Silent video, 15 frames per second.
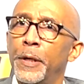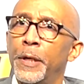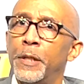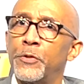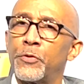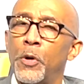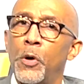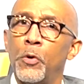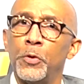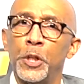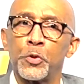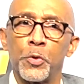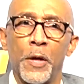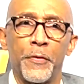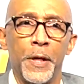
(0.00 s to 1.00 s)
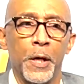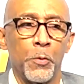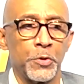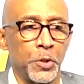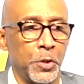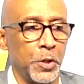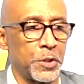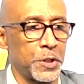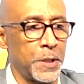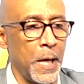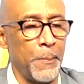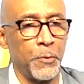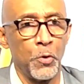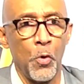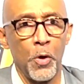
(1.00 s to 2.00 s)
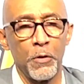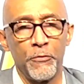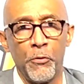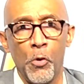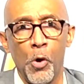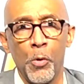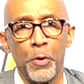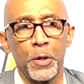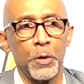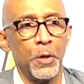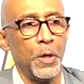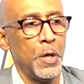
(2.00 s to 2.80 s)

And so this, I think, was a good step going forward.